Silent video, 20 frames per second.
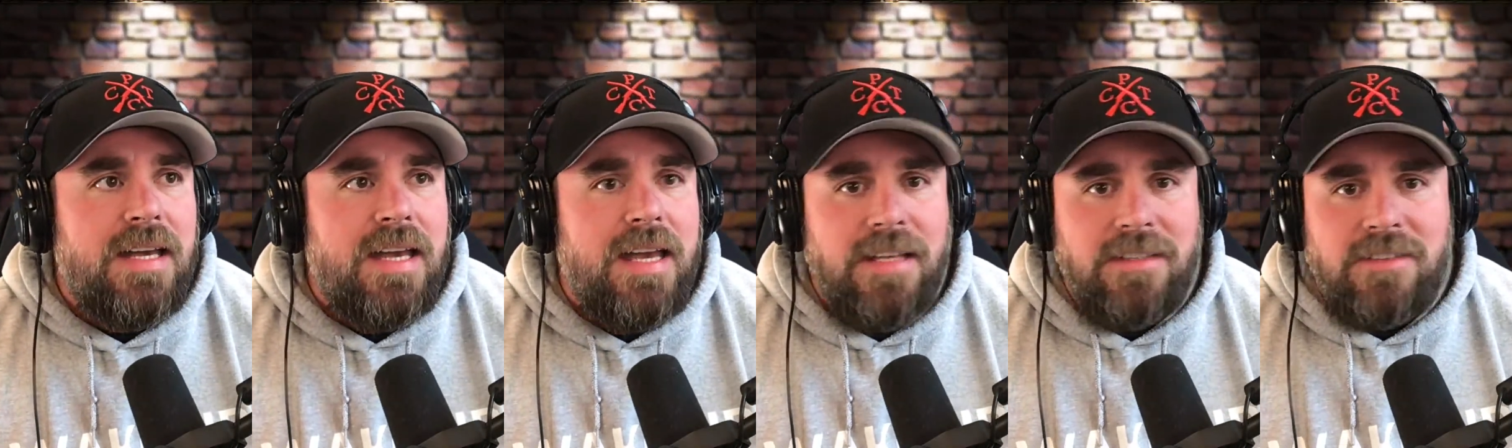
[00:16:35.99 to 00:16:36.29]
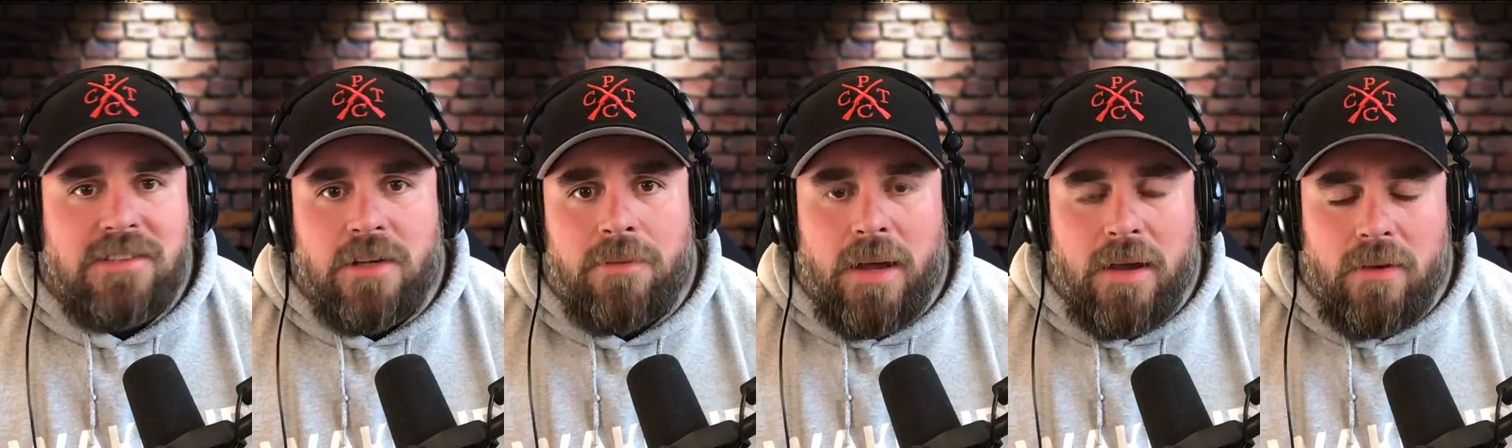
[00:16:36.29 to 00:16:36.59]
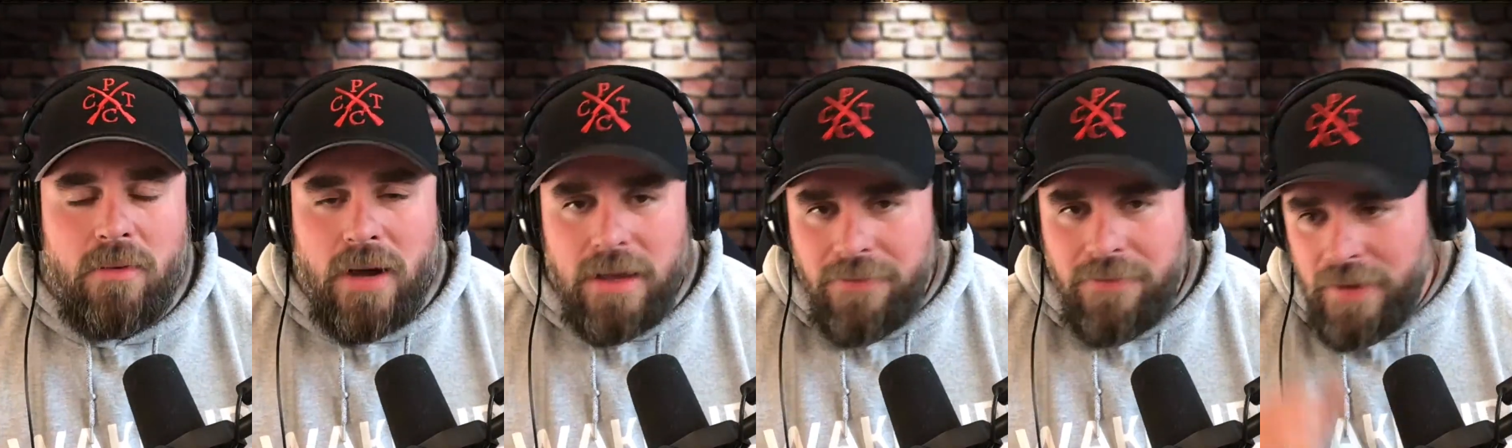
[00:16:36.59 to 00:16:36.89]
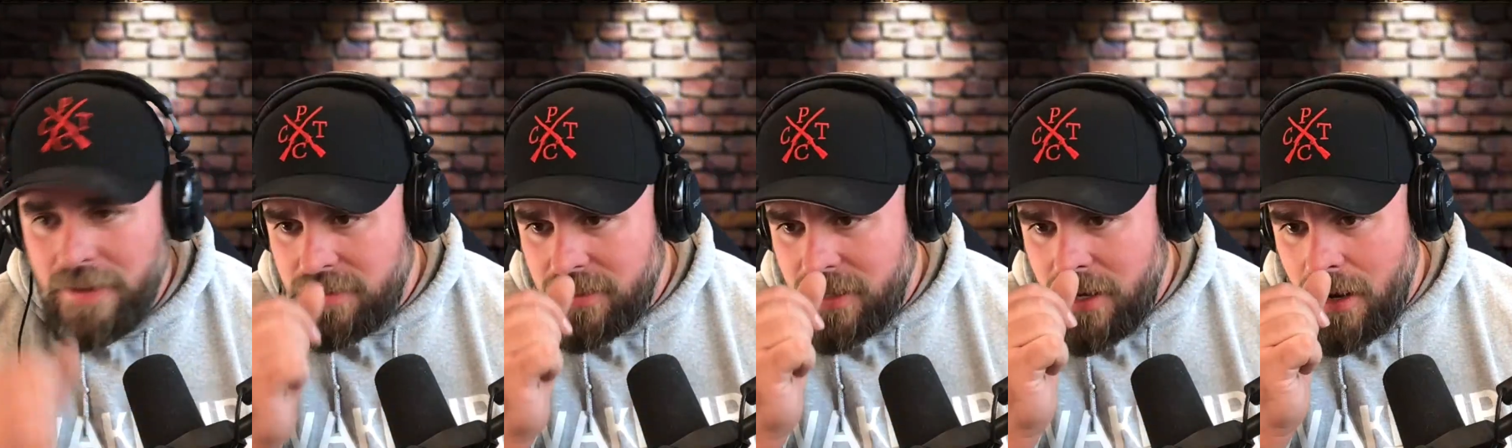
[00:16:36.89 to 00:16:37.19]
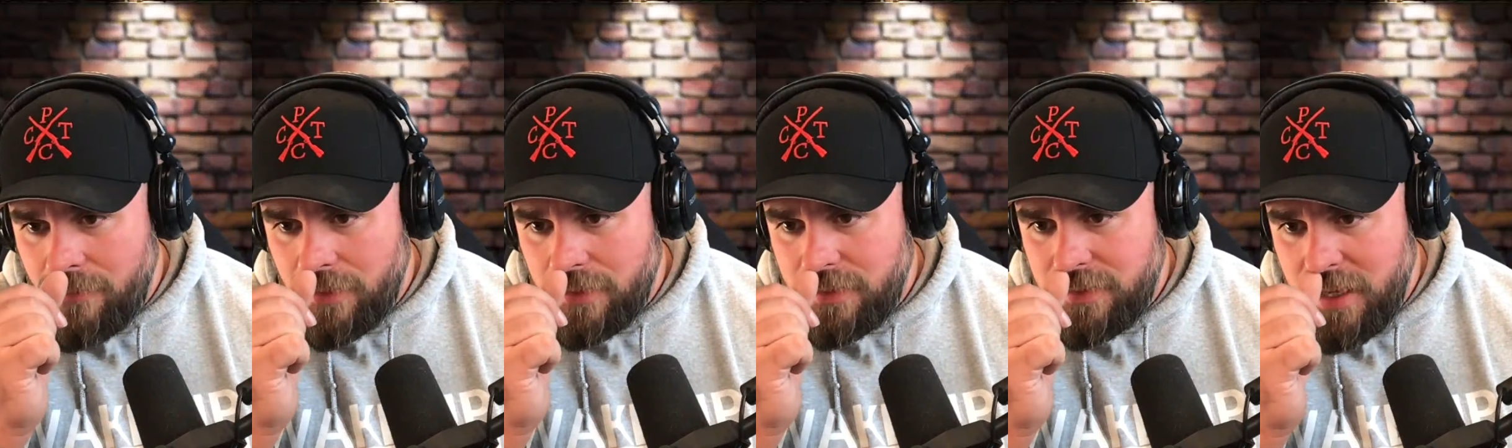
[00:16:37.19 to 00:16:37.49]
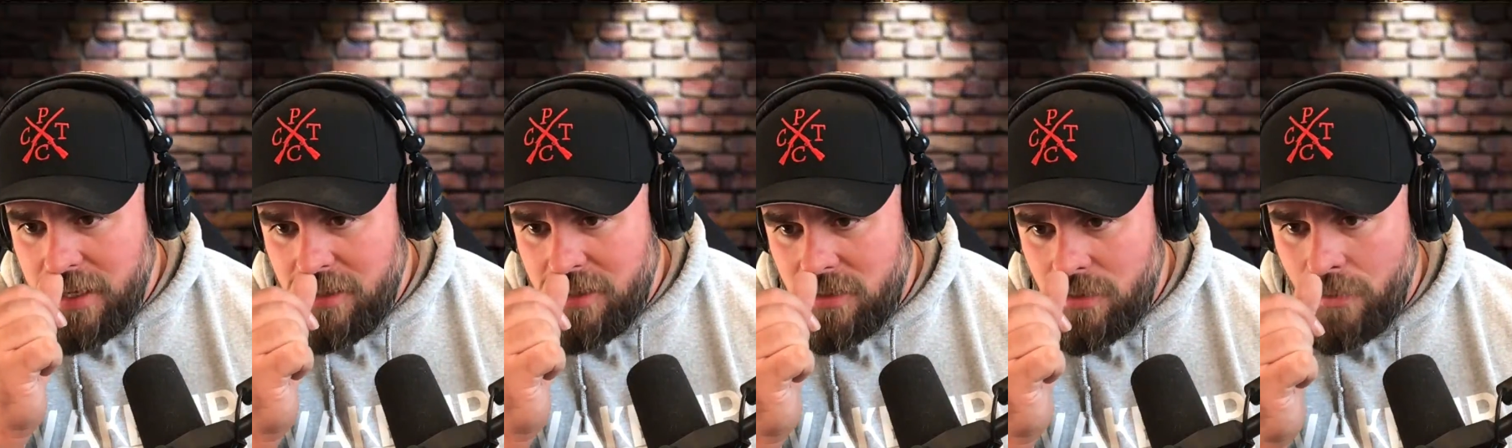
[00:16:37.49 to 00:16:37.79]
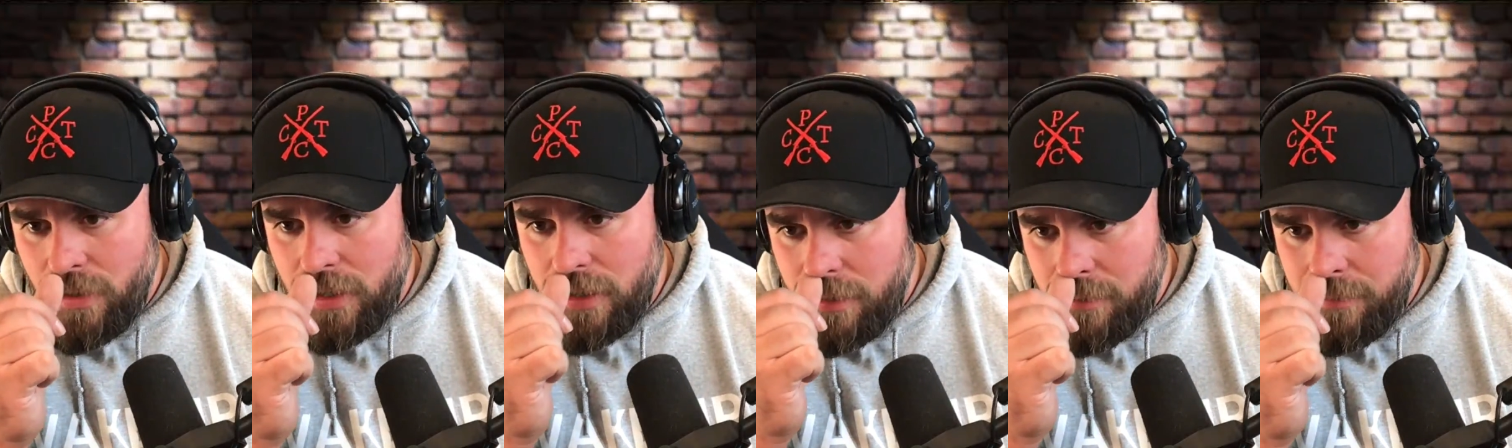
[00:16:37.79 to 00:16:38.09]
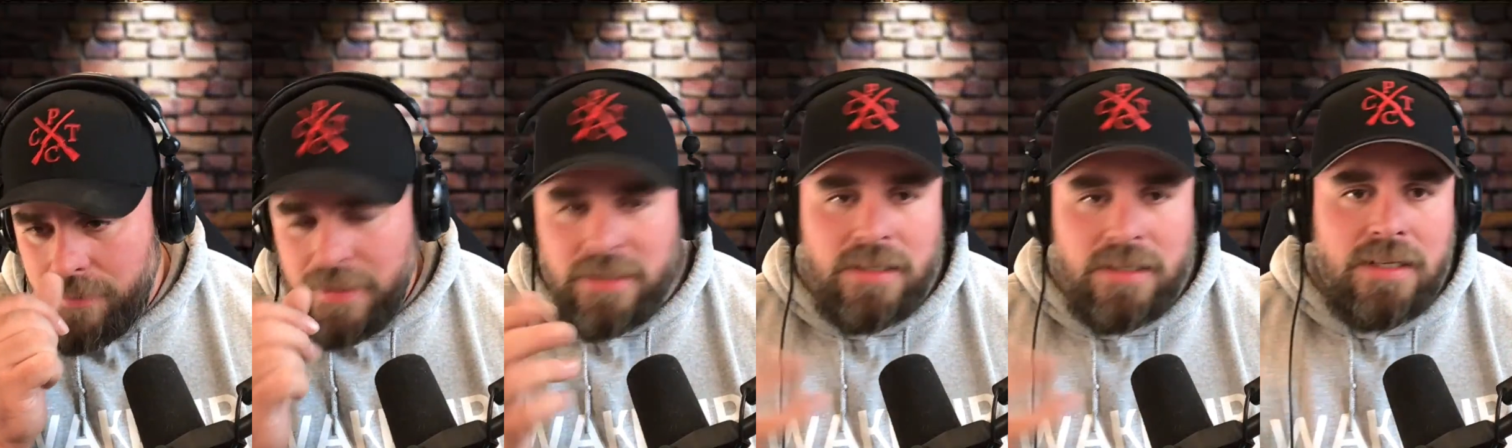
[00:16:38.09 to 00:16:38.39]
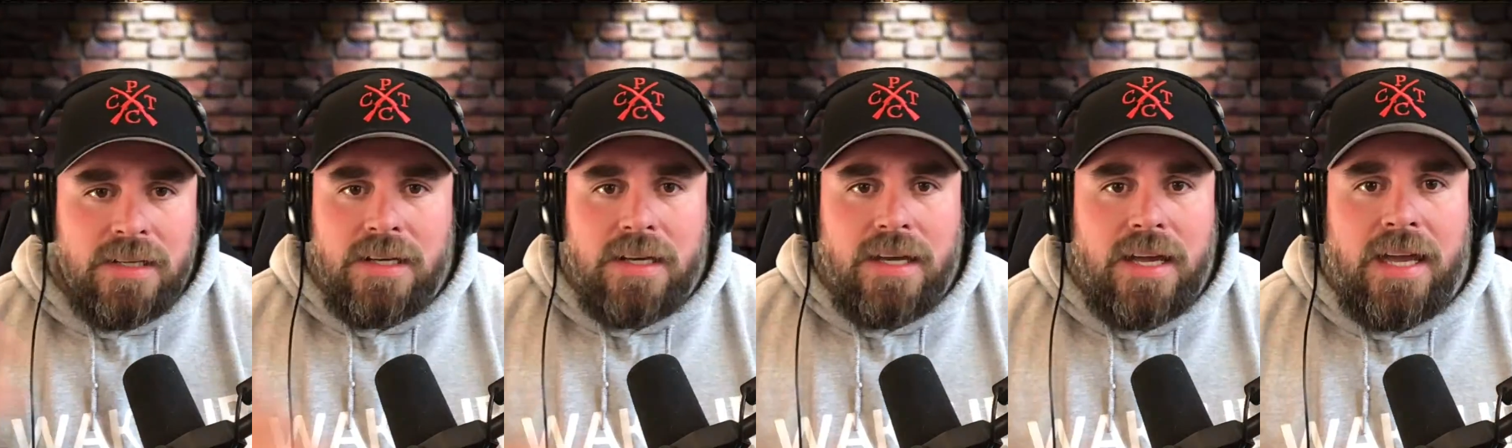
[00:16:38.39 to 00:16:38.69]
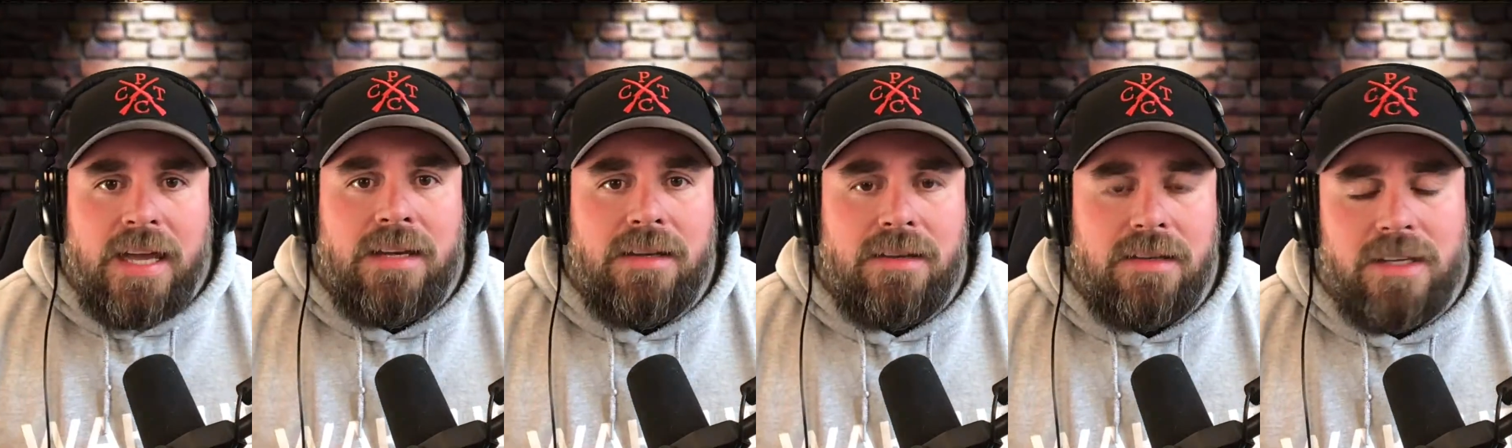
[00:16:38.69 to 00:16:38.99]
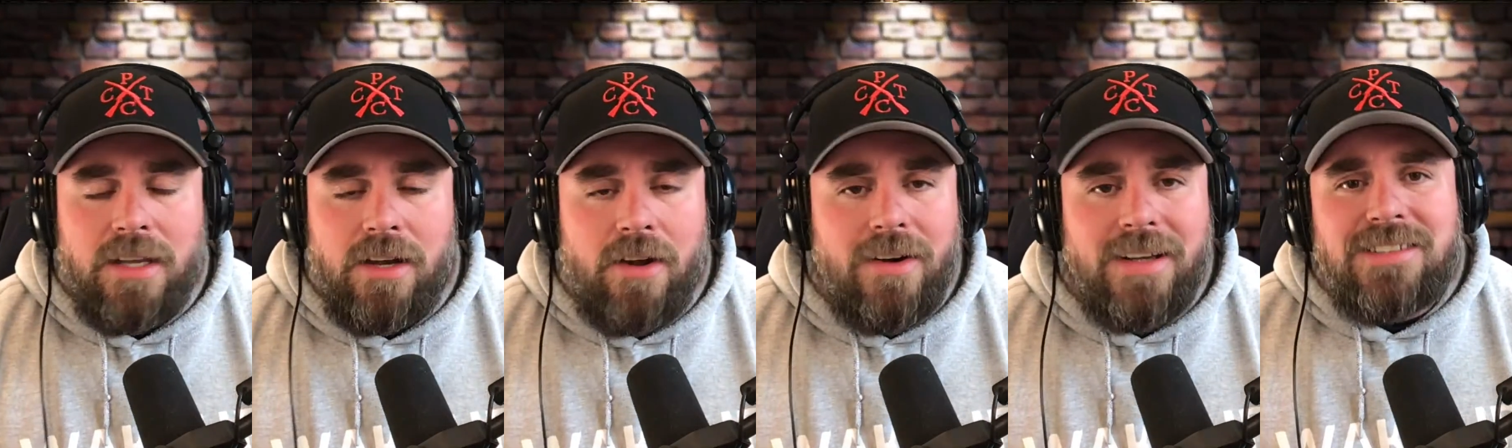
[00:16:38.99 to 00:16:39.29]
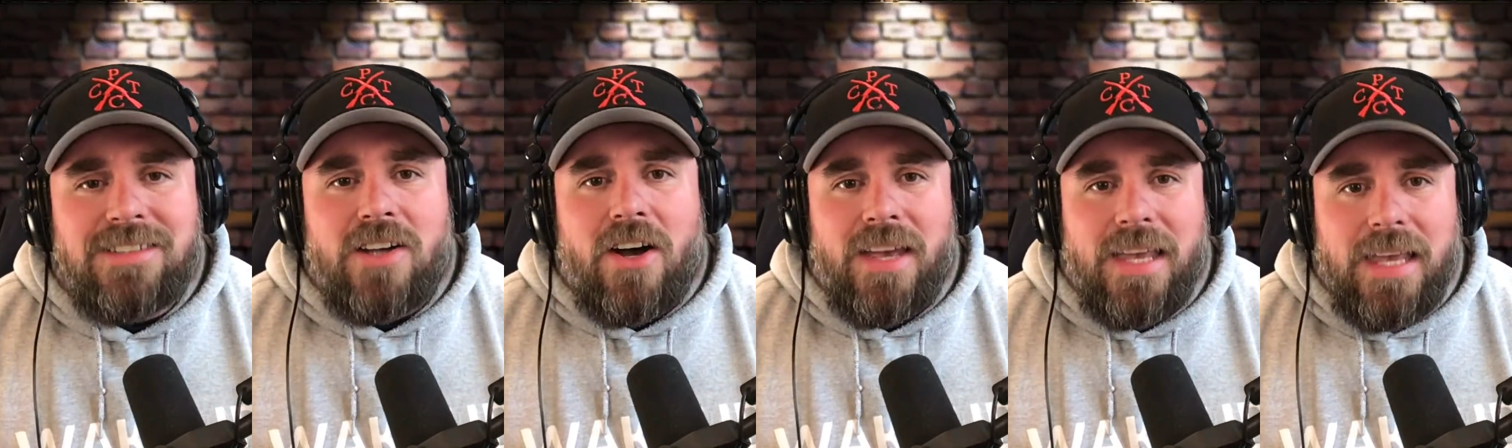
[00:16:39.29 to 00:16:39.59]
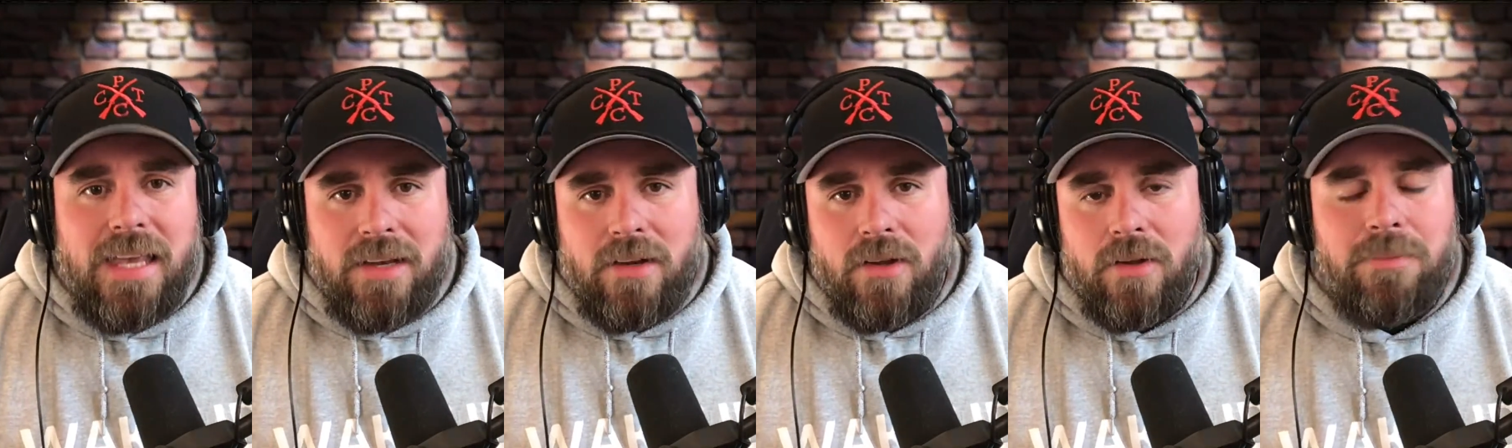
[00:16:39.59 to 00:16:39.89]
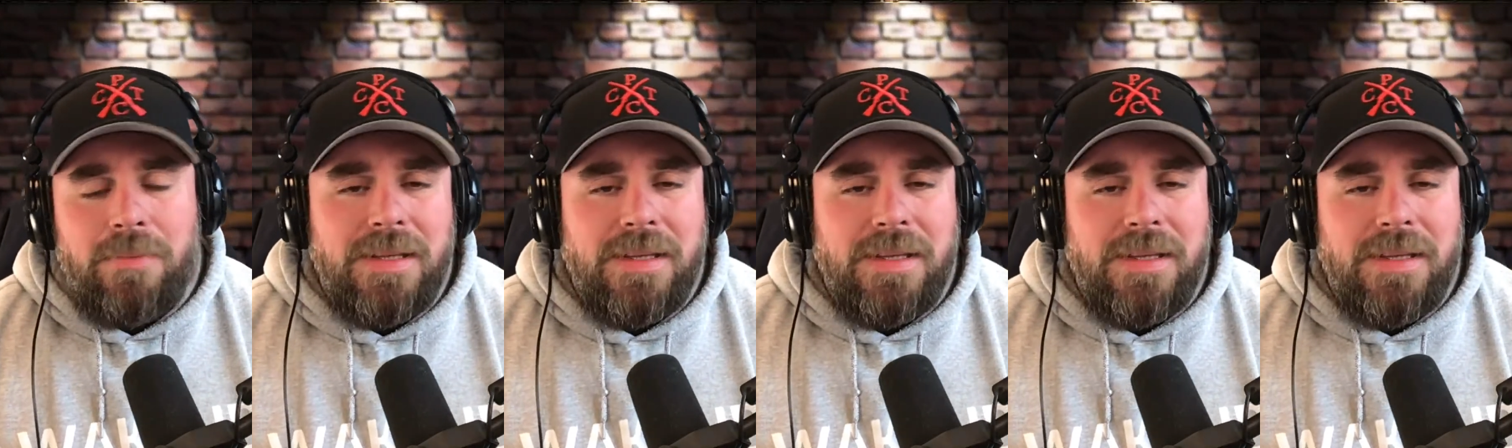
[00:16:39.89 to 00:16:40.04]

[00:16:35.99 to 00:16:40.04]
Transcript: And so my wife has a conversation with him, and it's all handled.